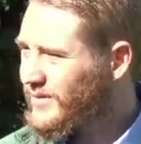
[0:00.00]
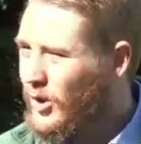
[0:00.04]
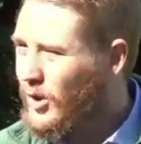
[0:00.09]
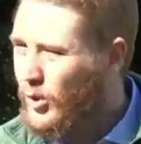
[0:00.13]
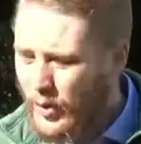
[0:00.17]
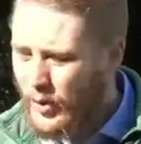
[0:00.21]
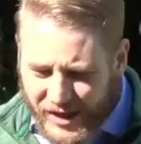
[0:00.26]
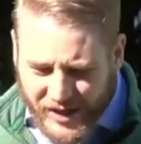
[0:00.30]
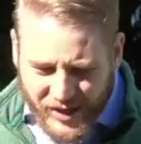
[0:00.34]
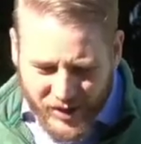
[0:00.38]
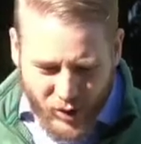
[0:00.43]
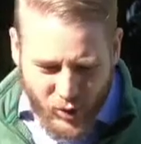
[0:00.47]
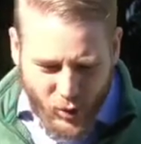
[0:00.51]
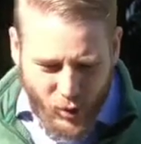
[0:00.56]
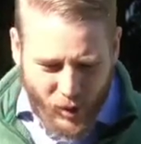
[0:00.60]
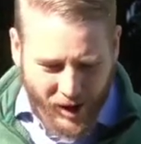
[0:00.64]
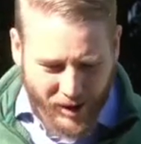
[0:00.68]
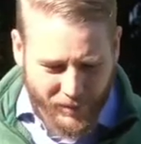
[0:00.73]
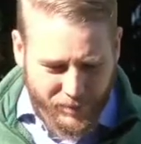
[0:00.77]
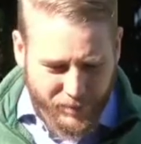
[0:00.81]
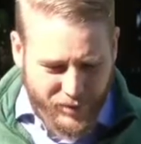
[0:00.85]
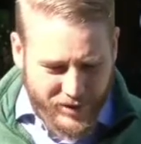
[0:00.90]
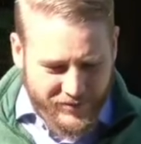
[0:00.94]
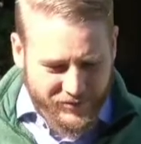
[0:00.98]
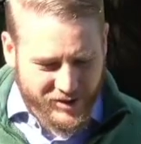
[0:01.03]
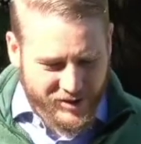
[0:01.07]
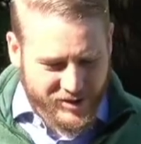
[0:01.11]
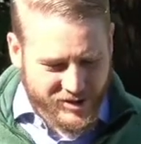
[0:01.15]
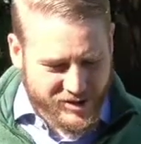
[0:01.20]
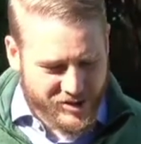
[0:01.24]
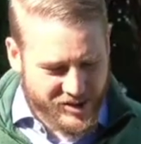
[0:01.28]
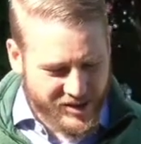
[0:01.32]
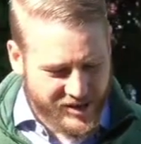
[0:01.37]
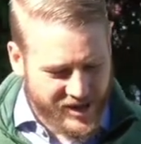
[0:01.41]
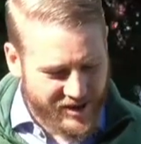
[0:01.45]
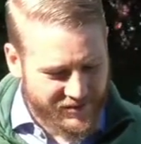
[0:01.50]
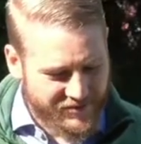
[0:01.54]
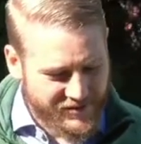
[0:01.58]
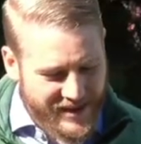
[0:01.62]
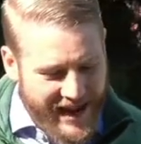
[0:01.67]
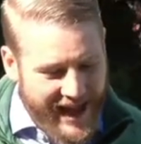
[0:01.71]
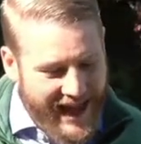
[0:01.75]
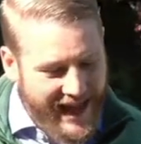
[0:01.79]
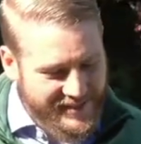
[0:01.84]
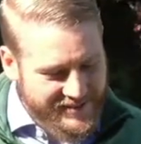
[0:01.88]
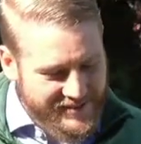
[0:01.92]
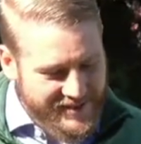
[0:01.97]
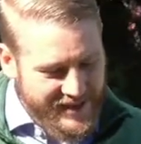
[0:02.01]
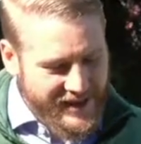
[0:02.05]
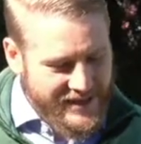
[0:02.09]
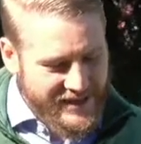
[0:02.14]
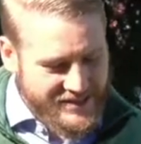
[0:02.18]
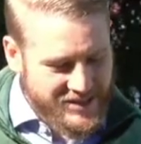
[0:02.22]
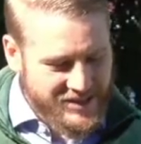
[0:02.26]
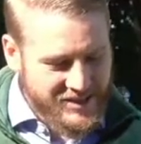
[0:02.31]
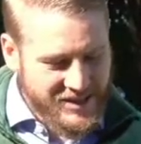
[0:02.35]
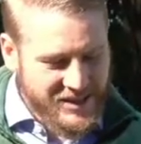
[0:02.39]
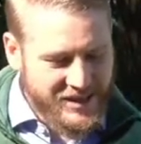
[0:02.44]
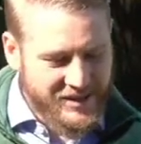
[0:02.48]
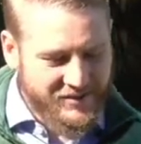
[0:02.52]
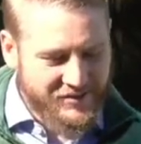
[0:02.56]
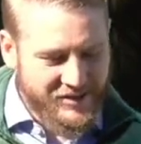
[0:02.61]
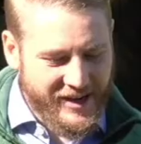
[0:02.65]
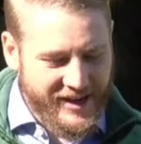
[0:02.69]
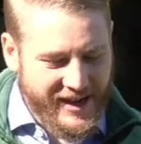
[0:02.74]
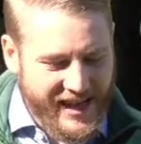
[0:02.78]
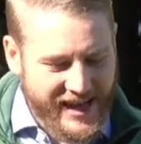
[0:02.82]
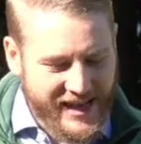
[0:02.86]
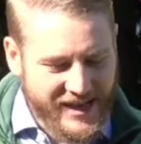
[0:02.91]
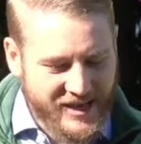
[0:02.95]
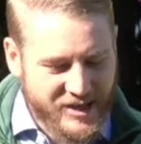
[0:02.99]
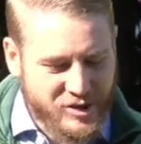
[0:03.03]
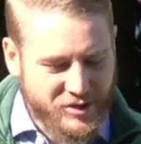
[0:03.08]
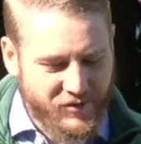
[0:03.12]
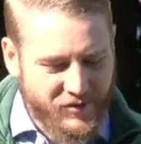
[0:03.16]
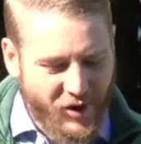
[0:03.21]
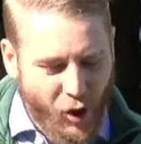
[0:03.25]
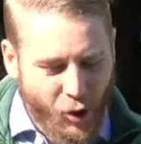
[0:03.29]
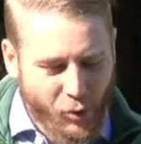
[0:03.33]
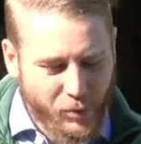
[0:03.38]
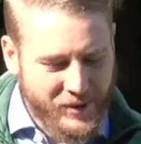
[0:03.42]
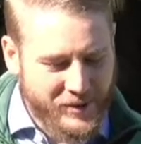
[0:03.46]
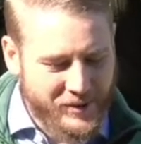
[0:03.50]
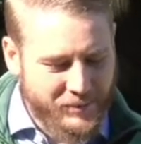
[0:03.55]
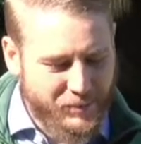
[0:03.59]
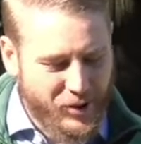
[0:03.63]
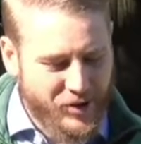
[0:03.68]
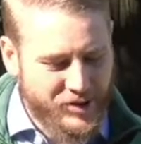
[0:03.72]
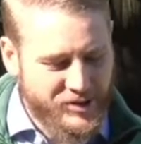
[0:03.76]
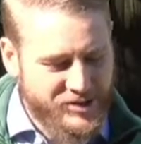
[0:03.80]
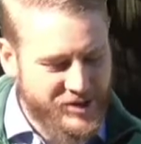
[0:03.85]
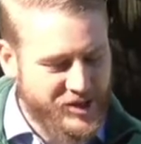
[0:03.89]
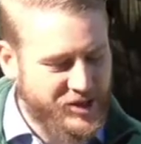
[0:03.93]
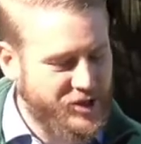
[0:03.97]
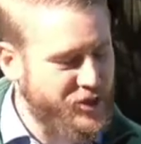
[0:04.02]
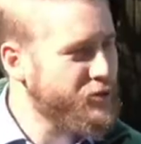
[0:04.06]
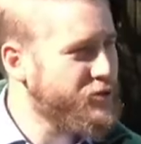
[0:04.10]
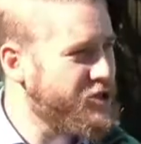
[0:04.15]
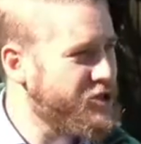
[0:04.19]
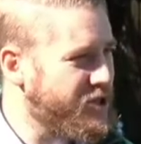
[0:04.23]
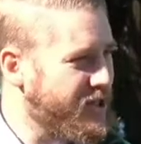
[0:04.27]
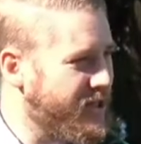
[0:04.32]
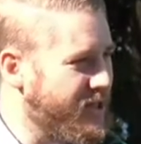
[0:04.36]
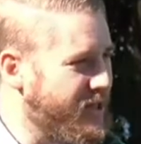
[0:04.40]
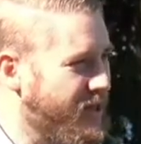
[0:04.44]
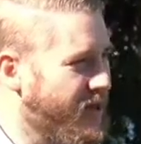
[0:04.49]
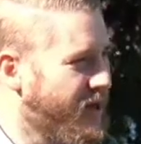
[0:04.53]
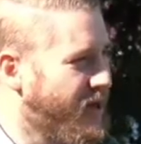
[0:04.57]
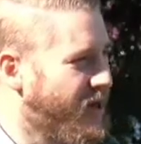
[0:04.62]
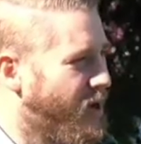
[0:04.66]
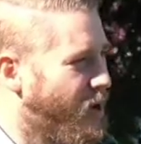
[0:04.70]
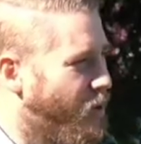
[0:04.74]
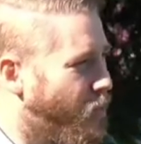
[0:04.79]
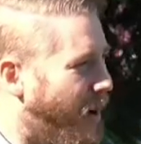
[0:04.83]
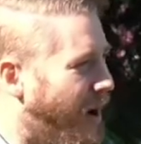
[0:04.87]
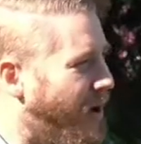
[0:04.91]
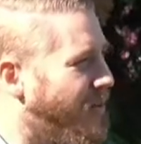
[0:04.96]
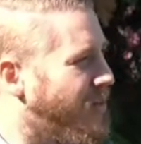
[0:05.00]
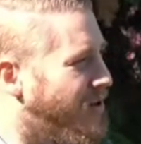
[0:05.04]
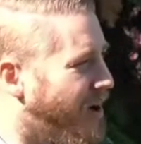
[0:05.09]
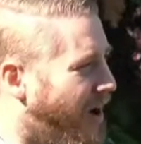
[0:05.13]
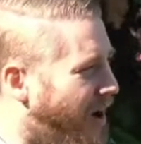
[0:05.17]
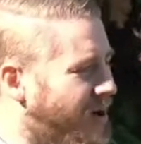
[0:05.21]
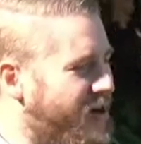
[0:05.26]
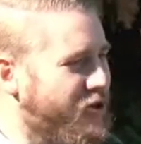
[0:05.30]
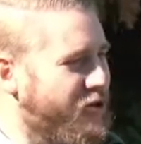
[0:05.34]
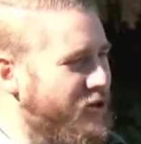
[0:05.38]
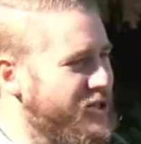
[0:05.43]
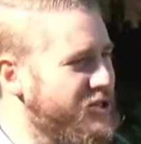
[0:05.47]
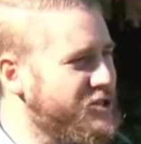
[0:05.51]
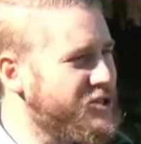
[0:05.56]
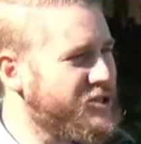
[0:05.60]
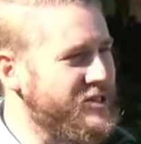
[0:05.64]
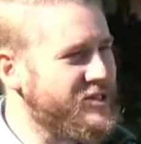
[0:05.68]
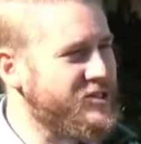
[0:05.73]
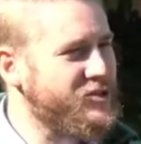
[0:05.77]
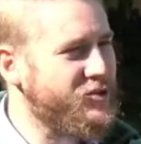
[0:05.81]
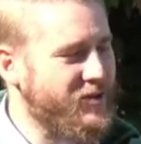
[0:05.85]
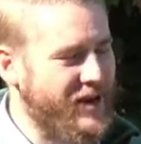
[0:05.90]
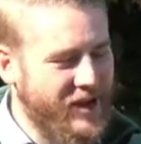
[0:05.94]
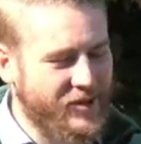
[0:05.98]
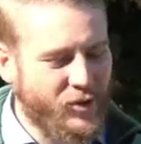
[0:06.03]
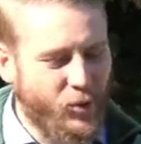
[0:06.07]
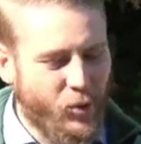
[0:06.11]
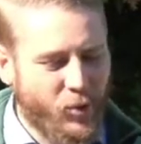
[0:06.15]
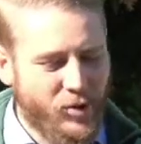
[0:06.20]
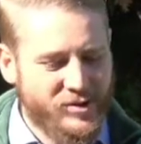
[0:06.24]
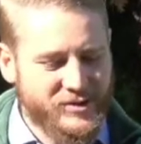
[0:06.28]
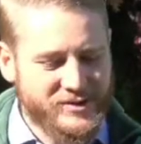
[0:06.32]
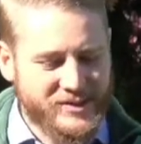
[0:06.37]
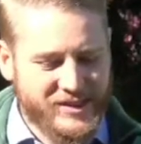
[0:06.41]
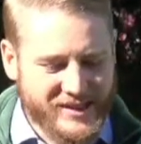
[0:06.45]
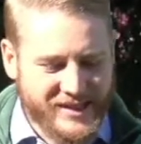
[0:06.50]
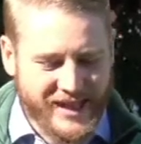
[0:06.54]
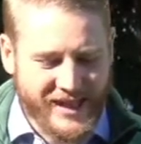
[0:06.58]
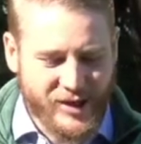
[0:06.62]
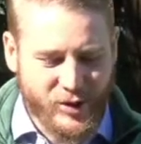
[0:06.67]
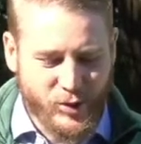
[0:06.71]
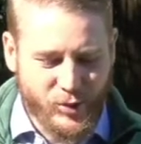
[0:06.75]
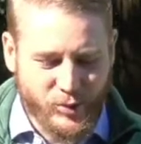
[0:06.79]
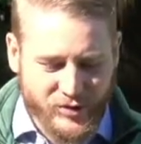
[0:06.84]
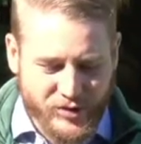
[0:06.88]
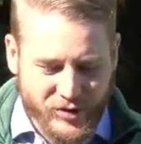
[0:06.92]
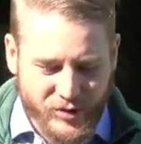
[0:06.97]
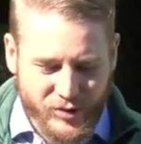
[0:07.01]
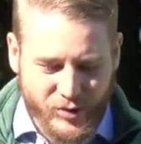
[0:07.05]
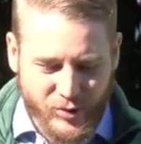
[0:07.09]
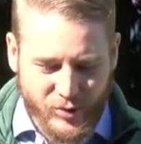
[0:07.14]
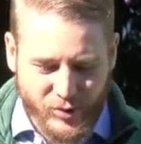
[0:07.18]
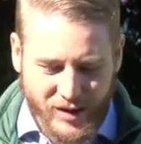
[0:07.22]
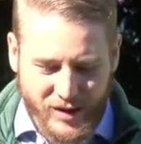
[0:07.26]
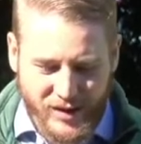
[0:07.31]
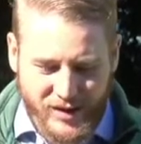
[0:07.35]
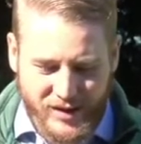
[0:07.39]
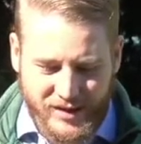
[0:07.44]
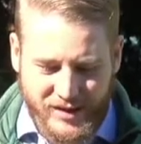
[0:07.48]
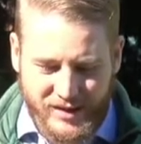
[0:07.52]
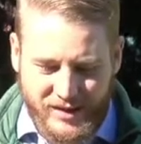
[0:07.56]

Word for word: We who are privileged enough not to live in an age of open persecution, while there are Christians around the world today who do.